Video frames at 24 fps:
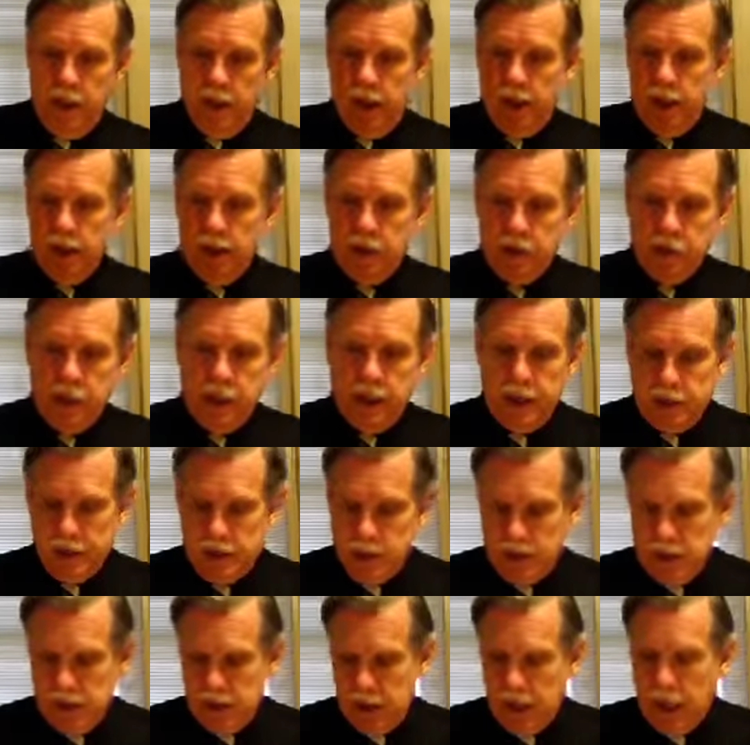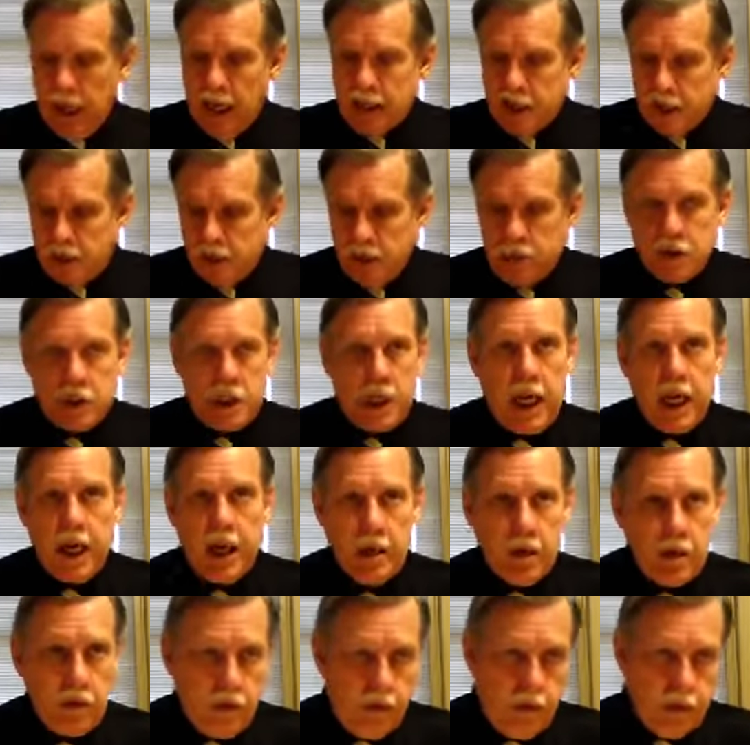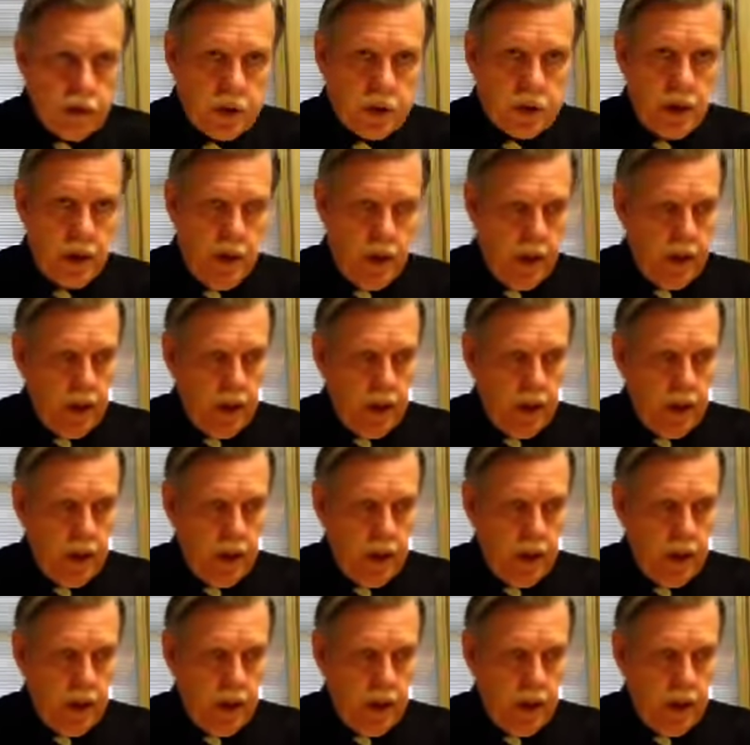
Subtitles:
in Texas, lots of scandals,